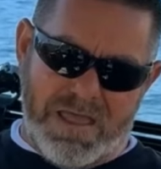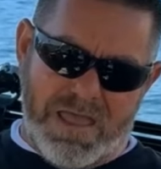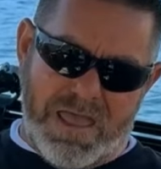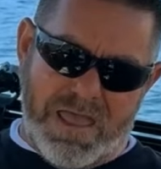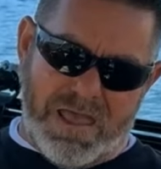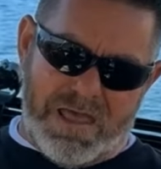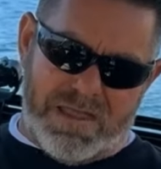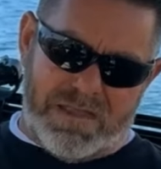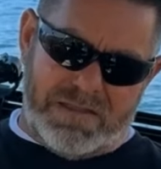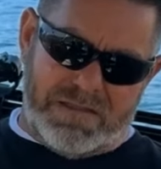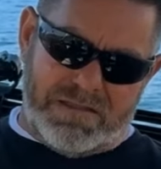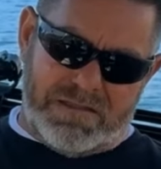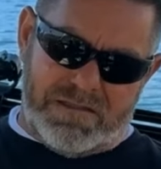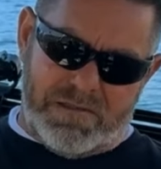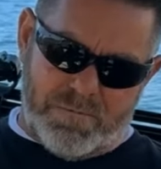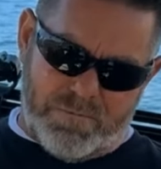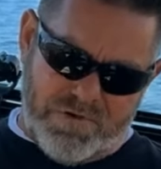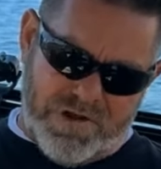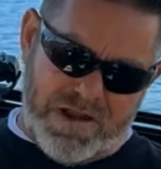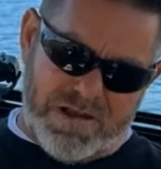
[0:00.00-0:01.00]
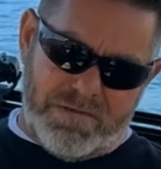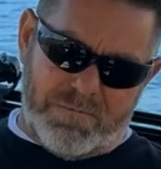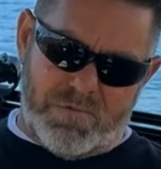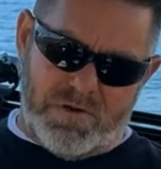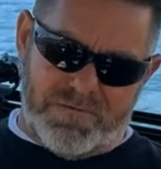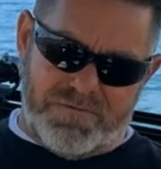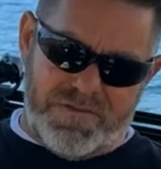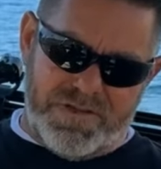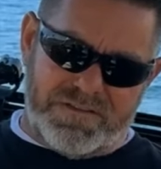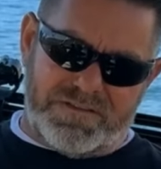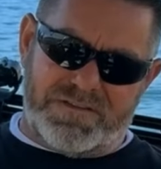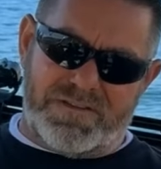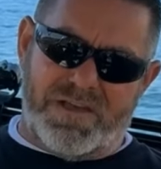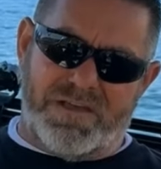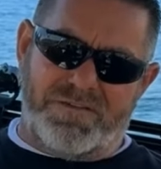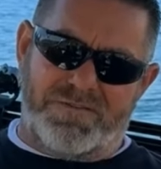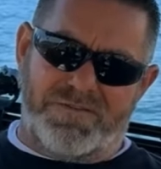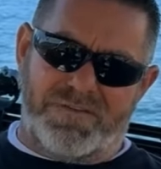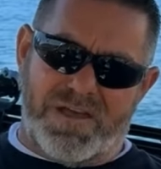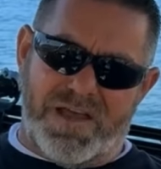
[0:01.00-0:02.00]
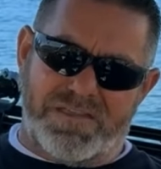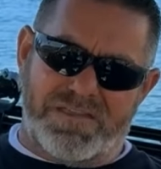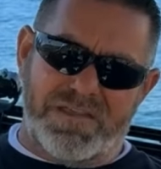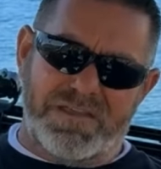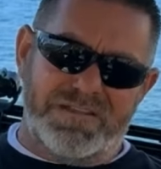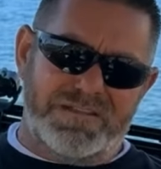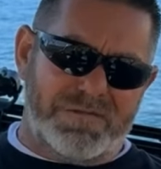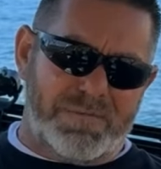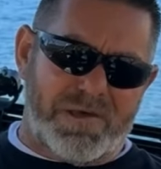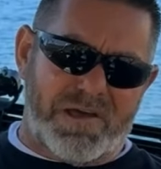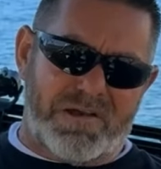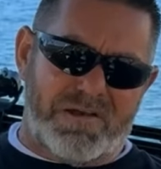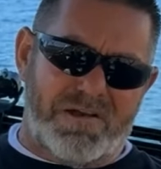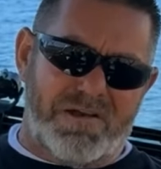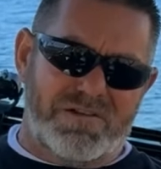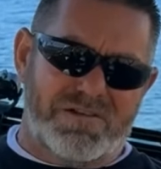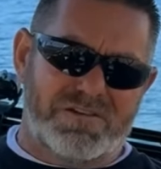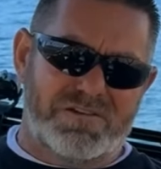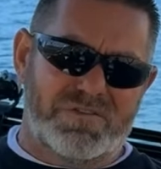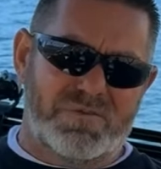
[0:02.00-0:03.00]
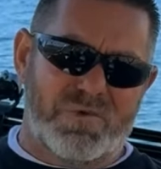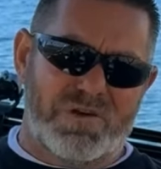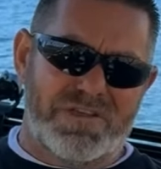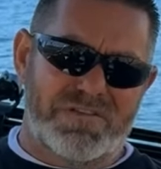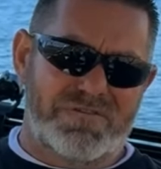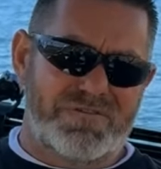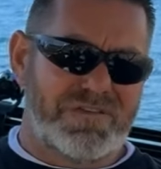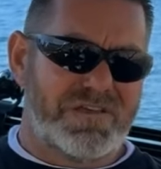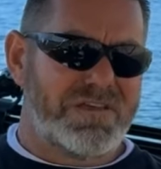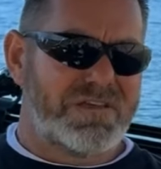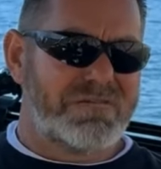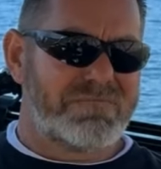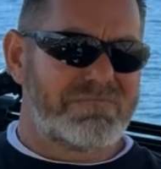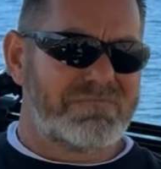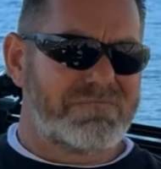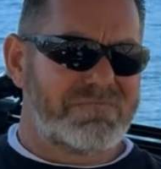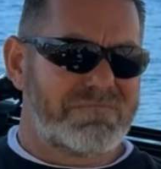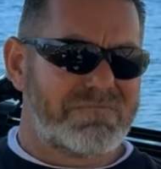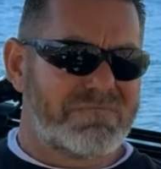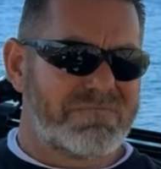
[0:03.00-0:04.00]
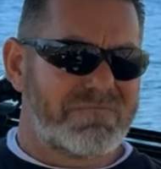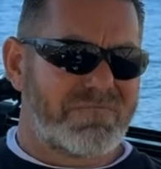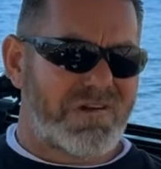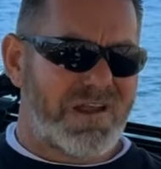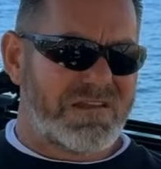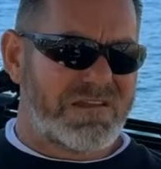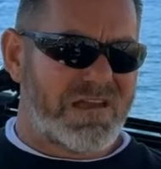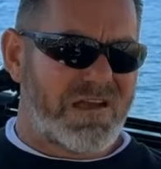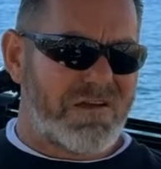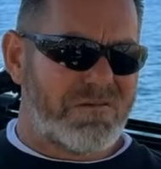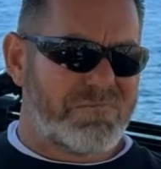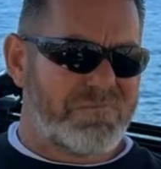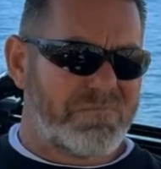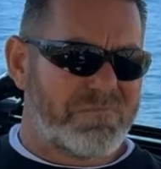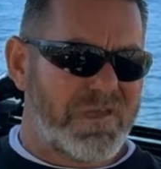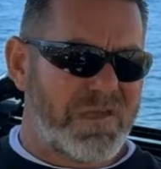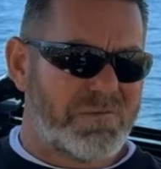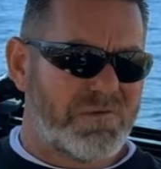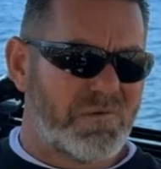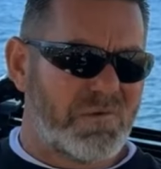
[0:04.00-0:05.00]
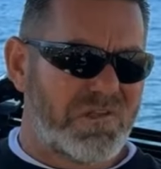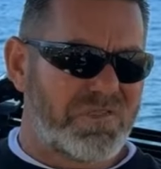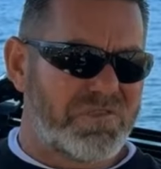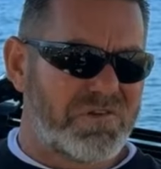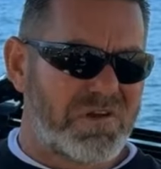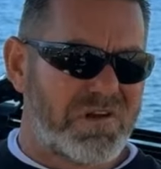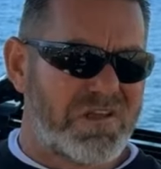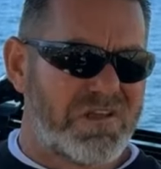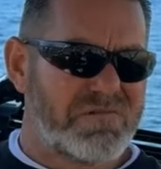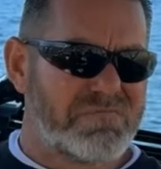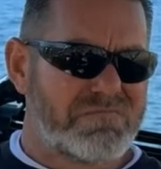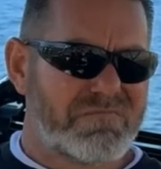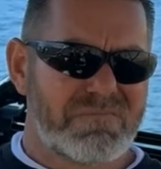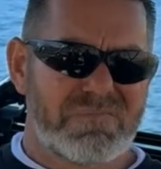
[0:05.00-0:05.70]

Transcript: And the Brandon Murphy itself, I think it's about 120 feet right now, maybe 130.